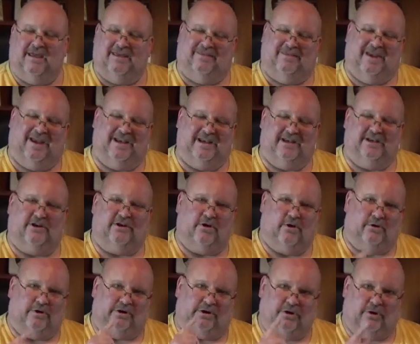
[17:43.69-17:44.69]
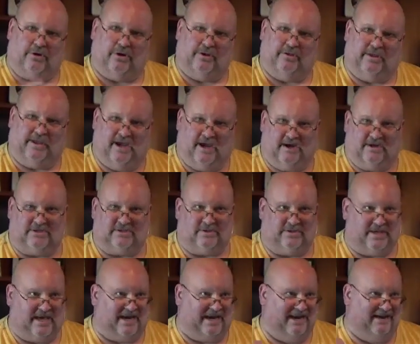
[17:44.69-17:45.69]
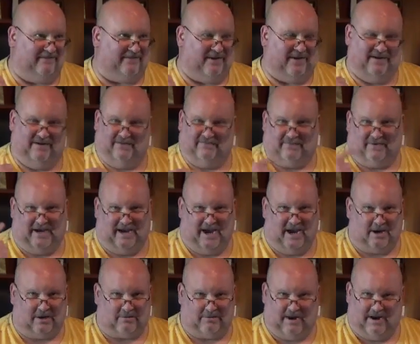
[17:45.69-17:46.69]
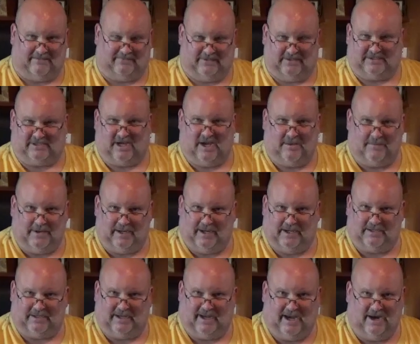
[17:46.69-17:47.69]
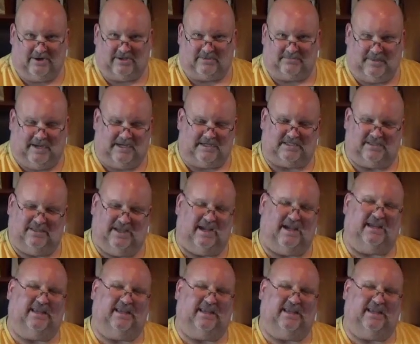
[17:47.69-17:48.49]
They need to know you're in the air so that if an aircraft is coming into airspace